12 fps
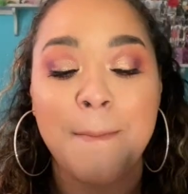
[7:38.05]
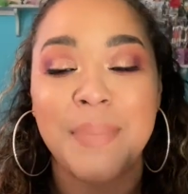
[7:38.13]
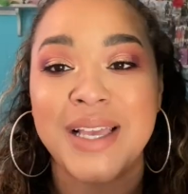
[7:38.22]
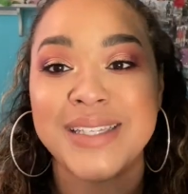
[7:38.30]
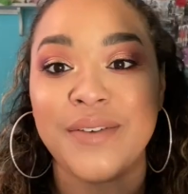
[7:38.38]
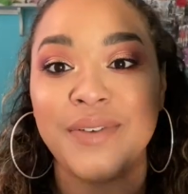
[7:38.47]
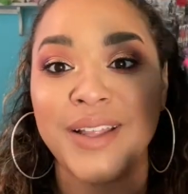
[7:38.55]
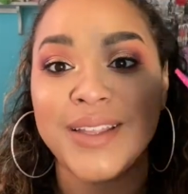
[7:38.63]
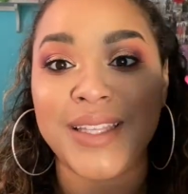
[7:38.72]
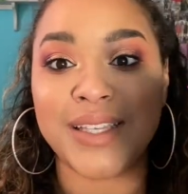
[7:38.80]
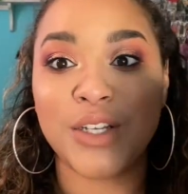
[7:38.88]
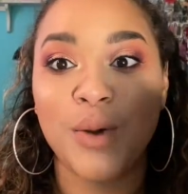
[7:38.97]
Because I feel
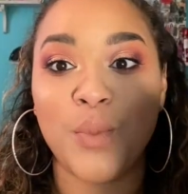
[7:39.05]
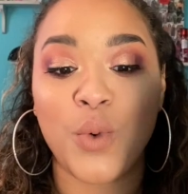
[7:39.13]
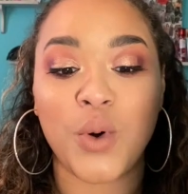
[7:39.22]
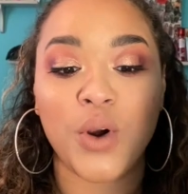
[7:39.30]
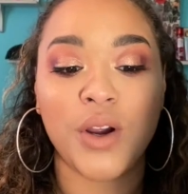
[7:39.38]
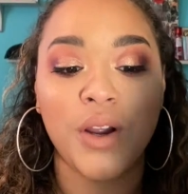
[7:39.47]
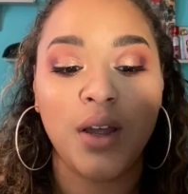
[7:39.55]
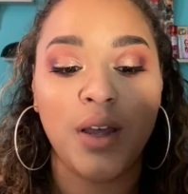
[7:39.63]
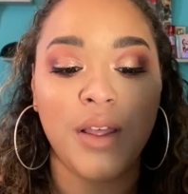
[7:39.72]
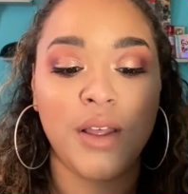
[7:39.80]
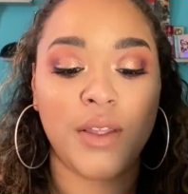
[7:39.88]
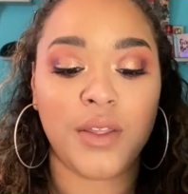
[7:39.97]
like these are more,
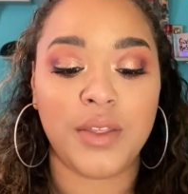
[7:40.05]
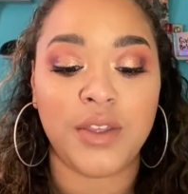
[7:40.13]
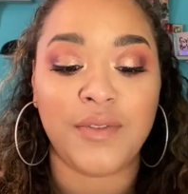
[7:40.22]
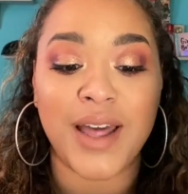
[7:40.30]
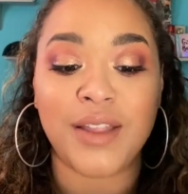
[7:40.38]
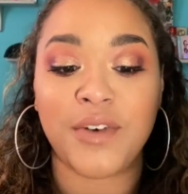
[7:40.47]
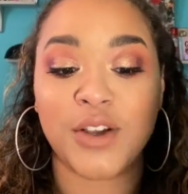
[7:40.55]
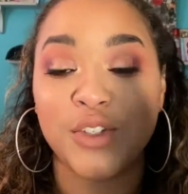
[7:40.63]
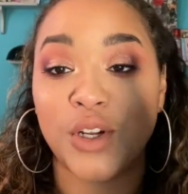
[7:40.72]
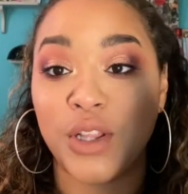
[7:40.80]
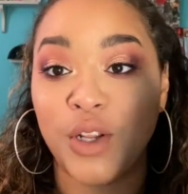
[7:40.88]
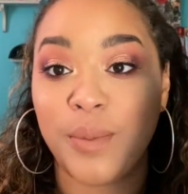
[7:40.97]
the Violet Voss
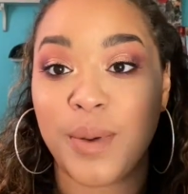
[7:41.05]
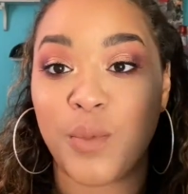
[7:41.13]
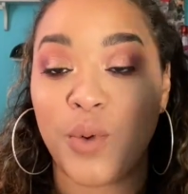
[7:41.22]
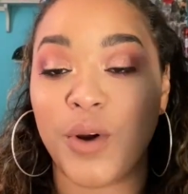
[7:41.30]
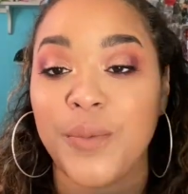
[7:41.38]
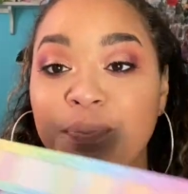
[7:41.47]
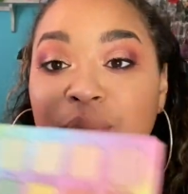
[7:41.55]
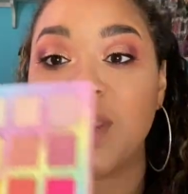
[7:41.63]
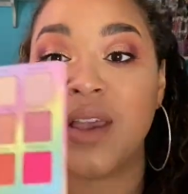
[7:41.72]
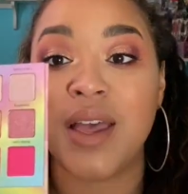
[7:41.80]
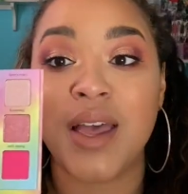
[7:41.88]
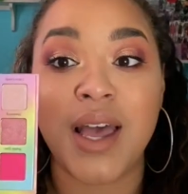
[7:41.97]
are a little bit more
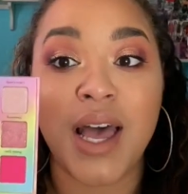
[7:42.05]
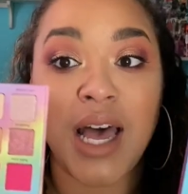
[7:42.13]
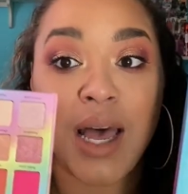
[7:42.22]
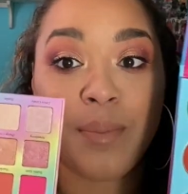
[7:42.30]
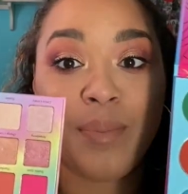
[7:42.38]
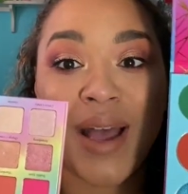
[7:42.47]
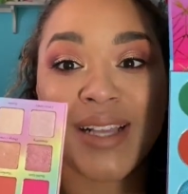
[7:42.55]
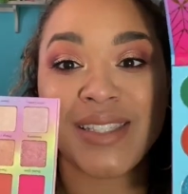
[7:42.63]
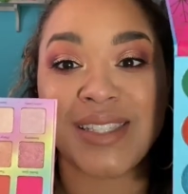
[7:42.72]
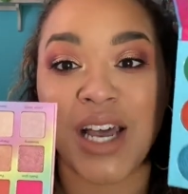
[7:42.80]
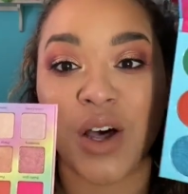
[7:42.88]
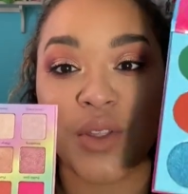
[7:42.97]

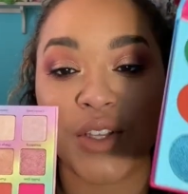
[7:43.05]
pastel.